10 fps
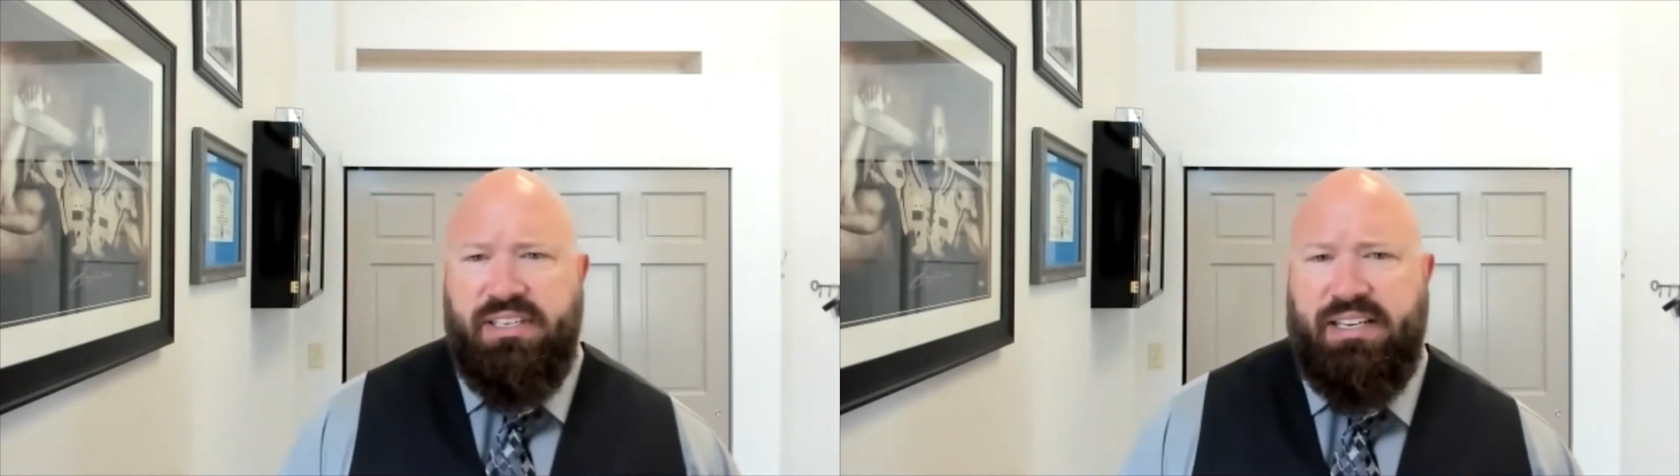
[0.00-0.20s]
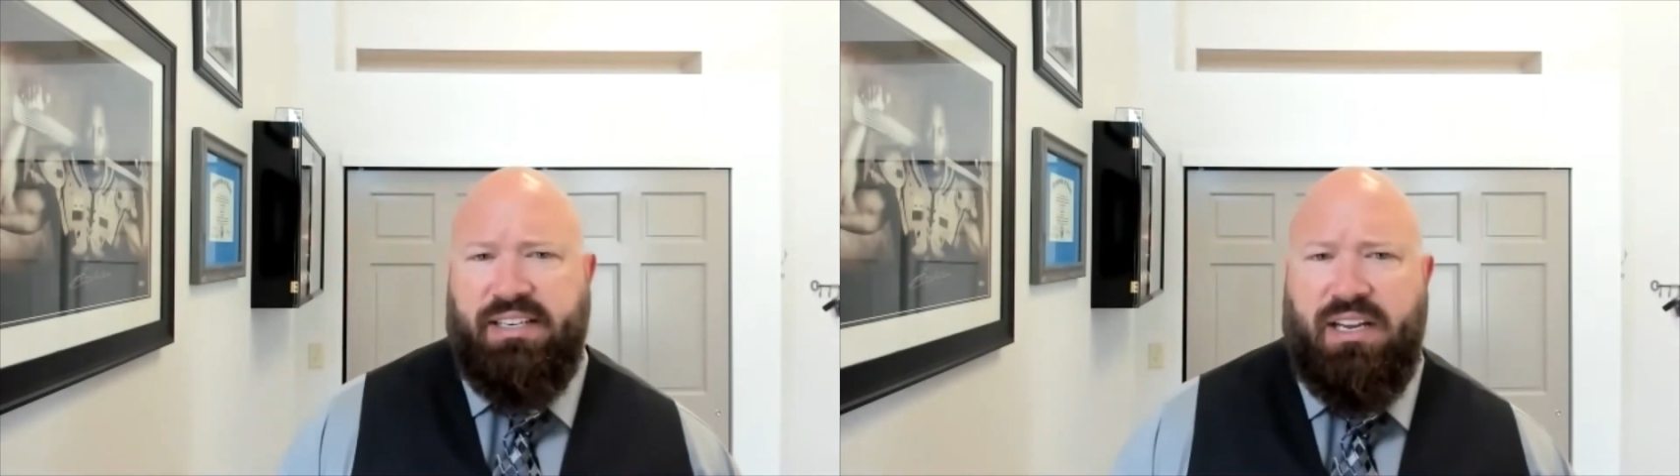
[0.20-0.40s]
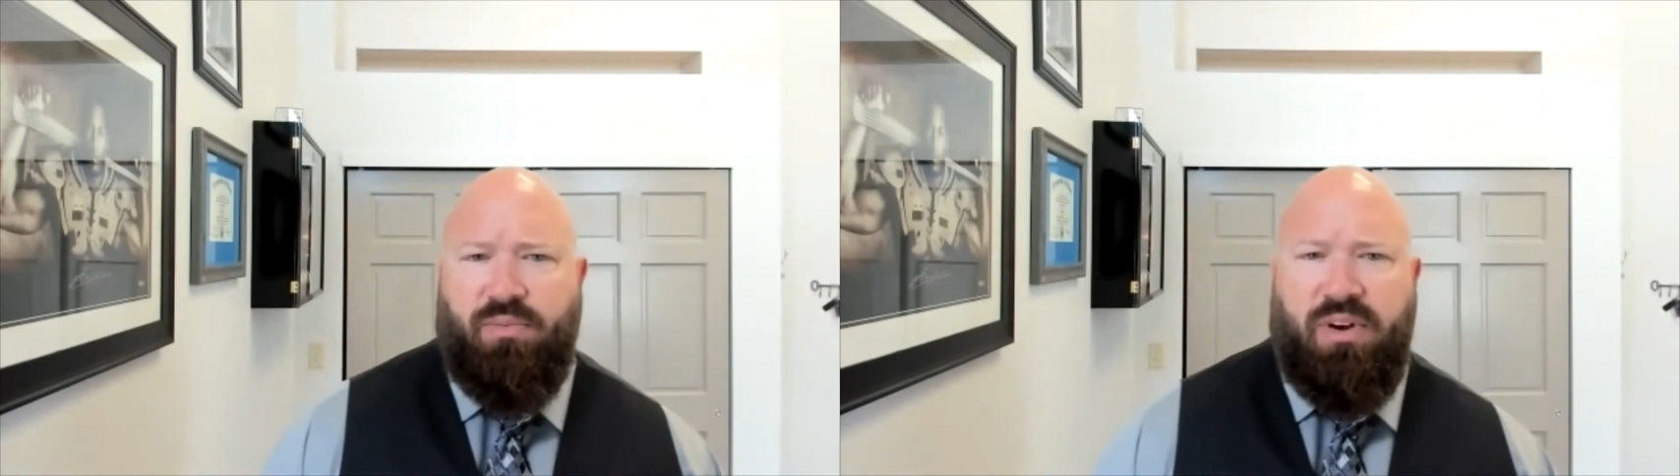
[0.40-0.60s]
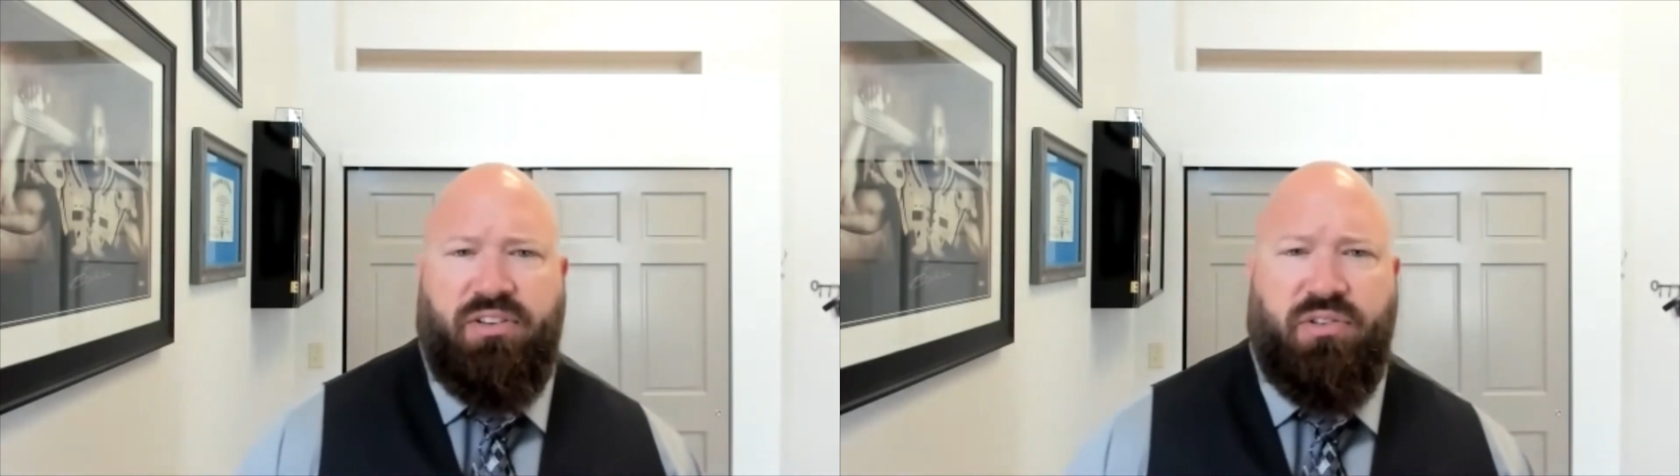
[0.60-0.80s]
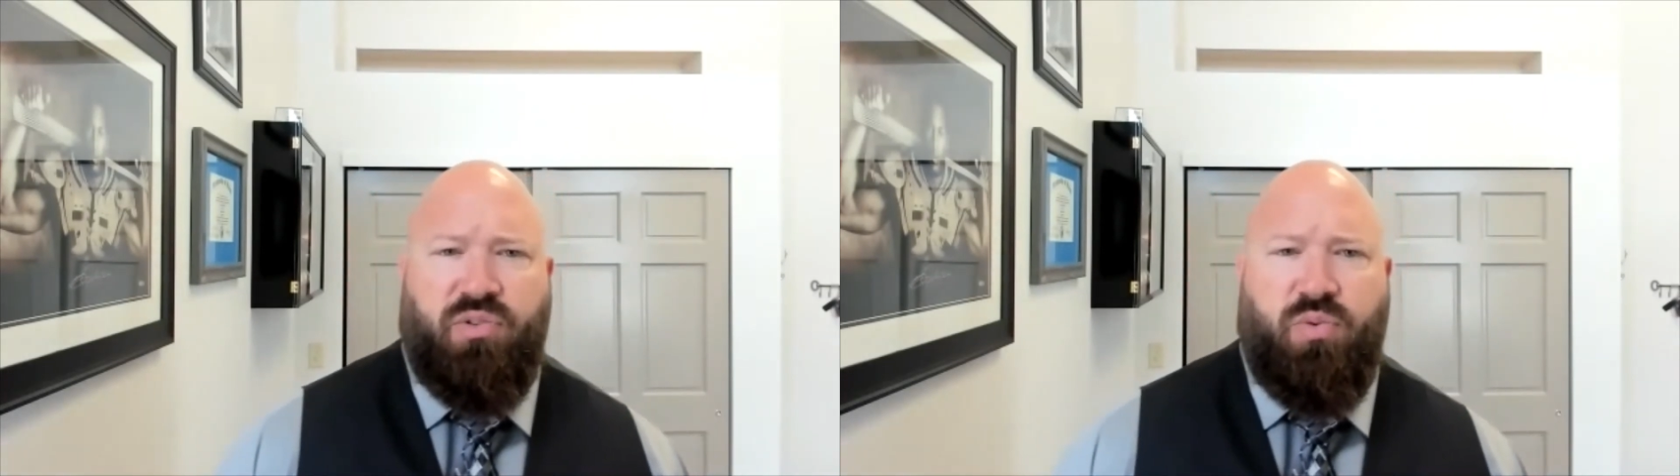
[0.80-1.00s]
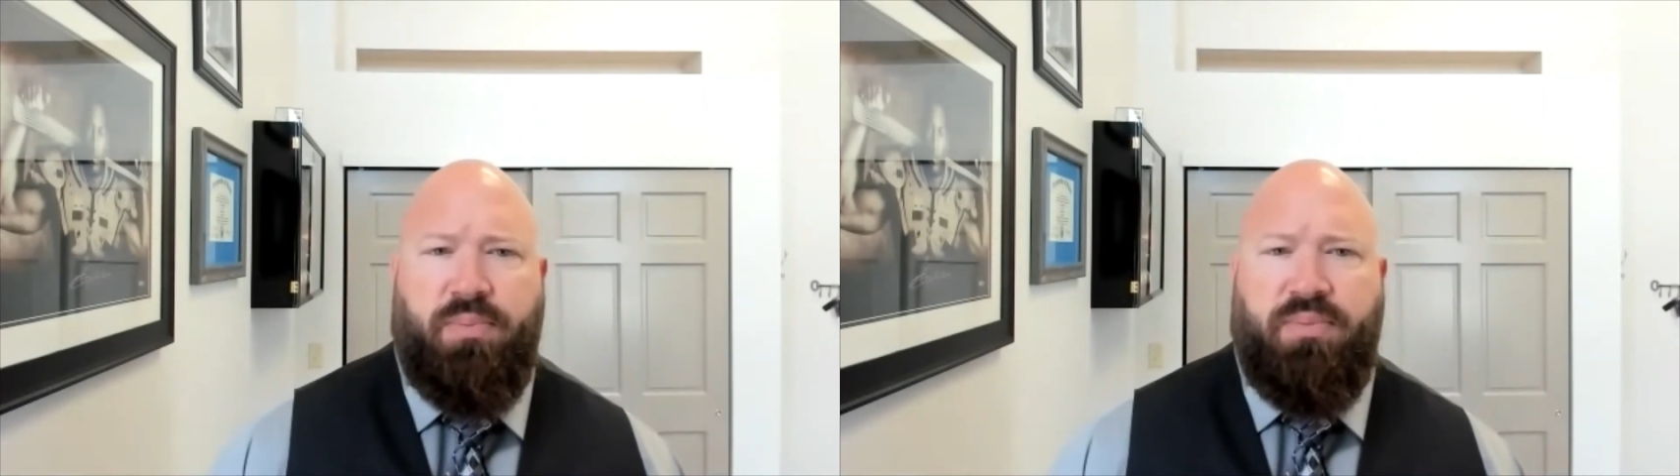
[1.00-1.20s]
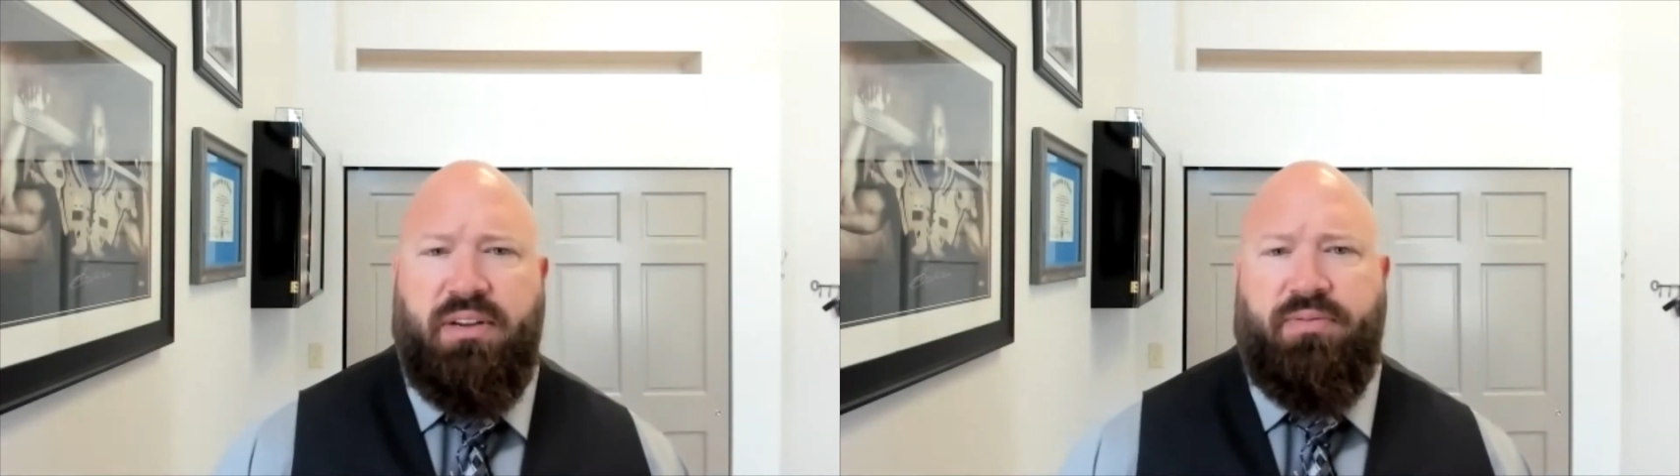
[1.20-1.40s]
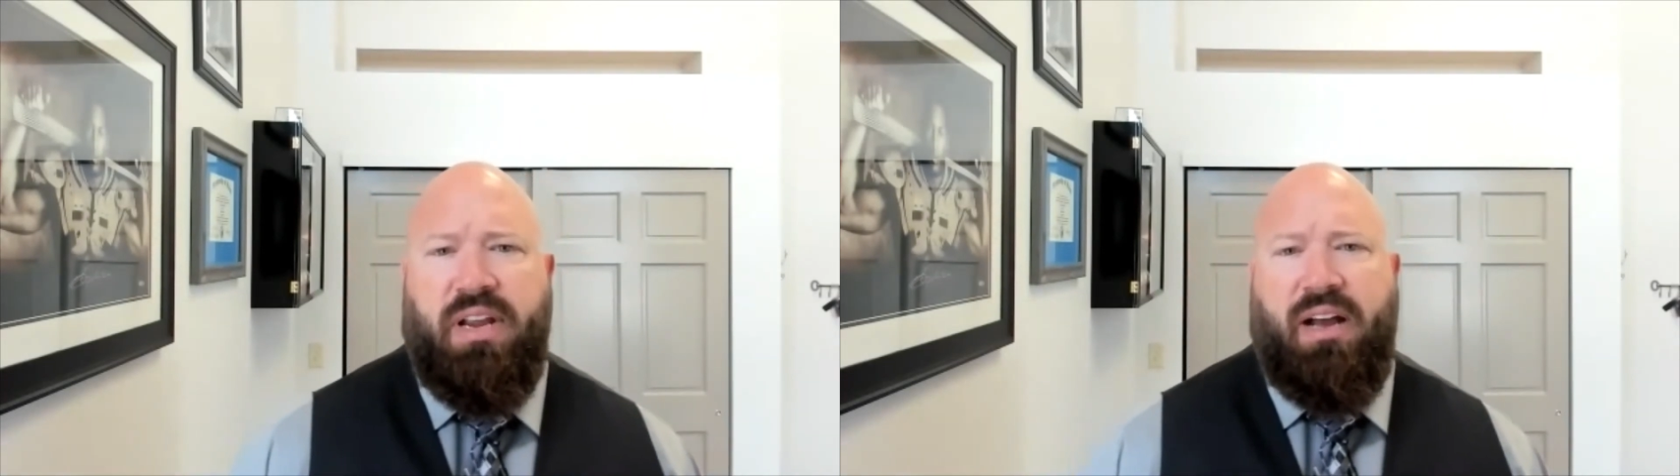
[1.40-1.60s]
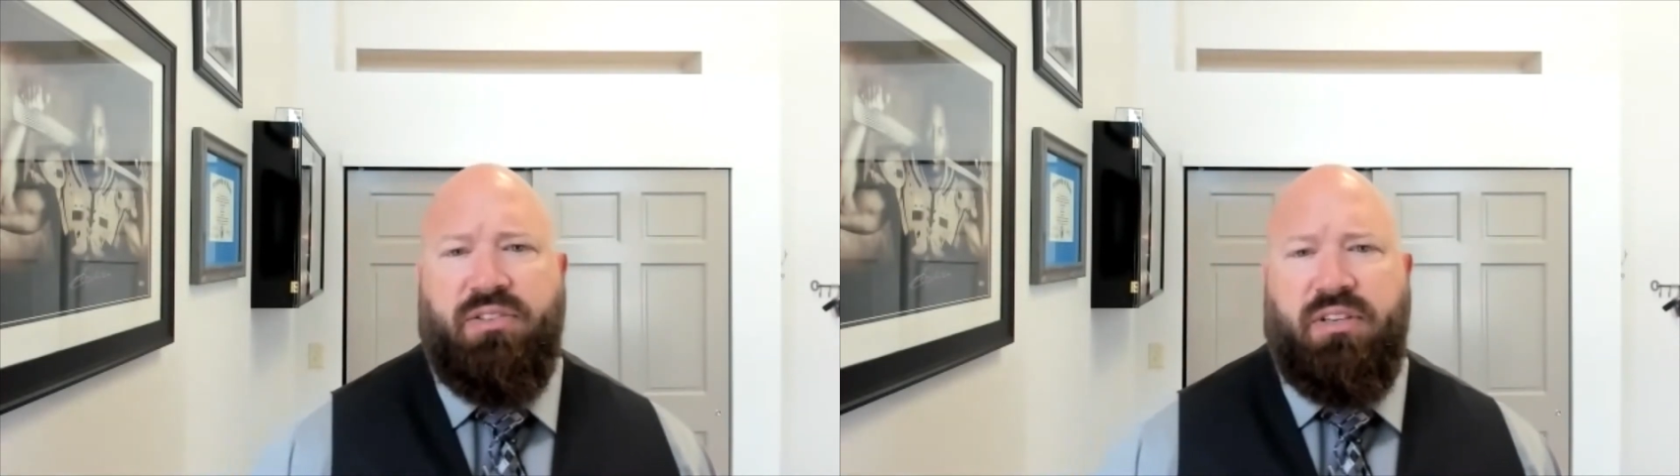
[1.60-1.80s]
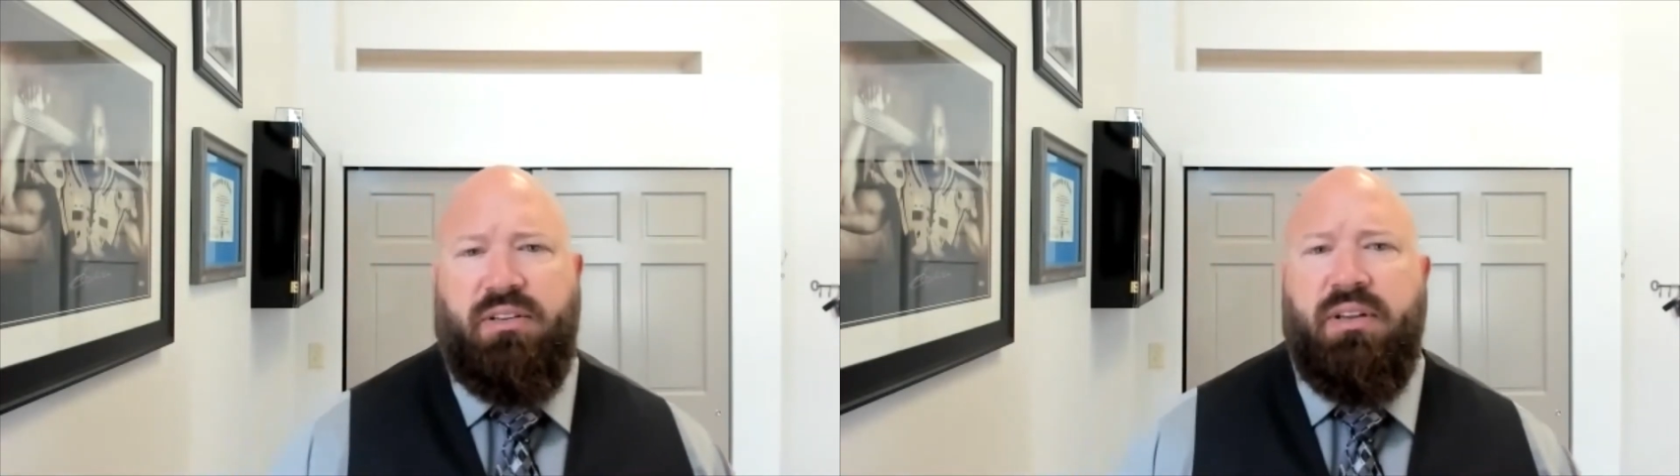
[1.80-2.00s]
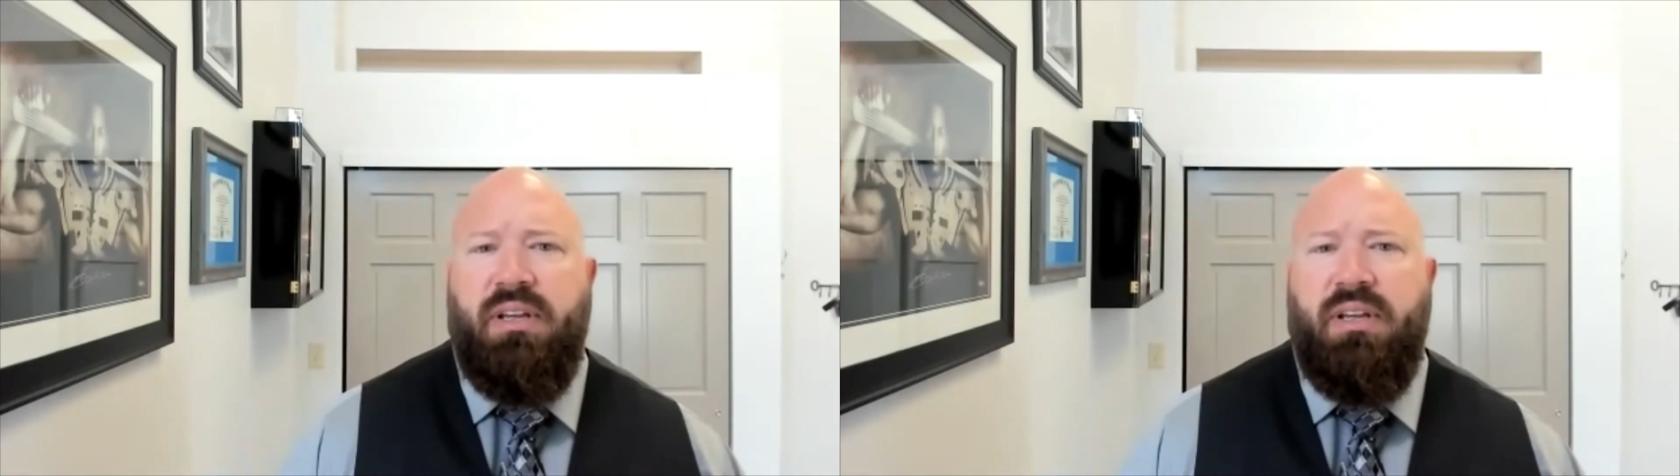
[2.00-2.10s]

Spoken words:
debt-to-income ratio is 20% for your housing